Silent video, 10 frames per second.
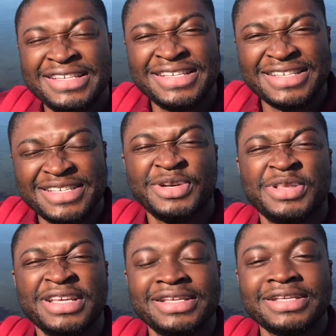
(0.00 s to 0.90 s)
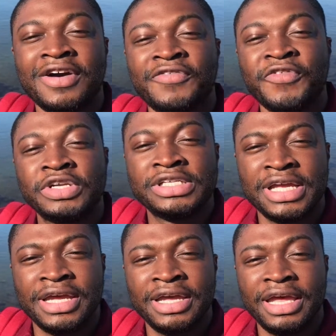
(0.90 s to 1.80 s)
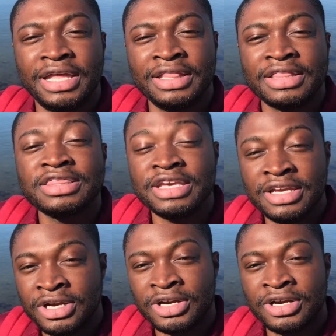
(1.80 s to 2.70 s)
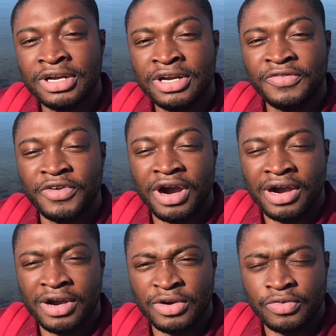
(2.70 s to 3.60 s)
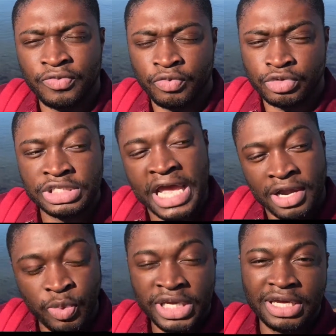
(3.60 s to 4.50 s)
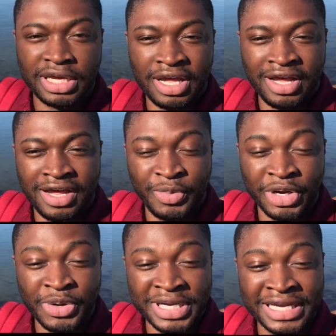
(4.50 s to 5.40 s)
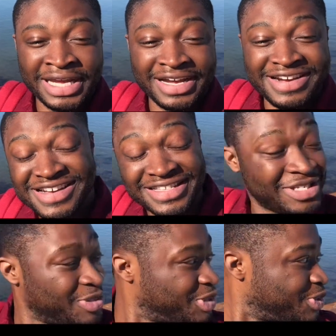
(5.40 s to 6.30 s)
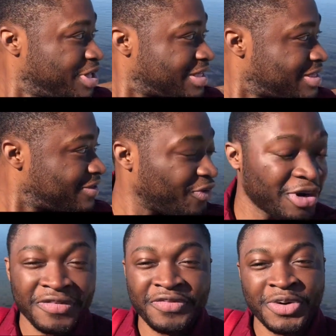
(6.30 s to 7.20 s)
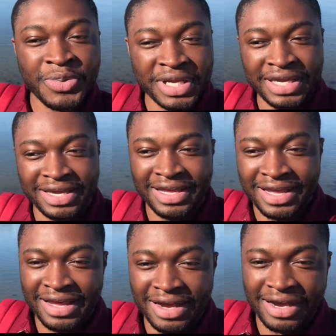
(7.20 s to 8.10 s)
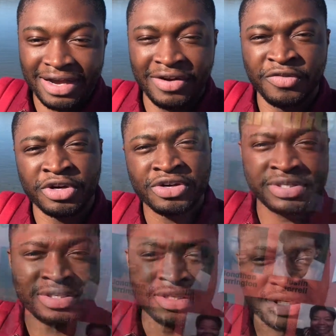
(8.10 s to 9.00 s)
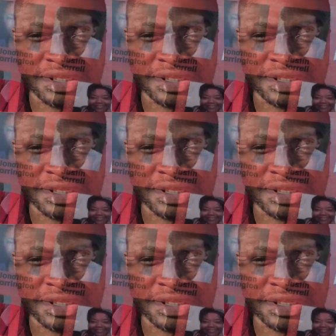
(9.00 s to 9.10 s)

So this is our first day in the theater for our tech week. Uh, we're going to do this for a full week uh, of rehearsals.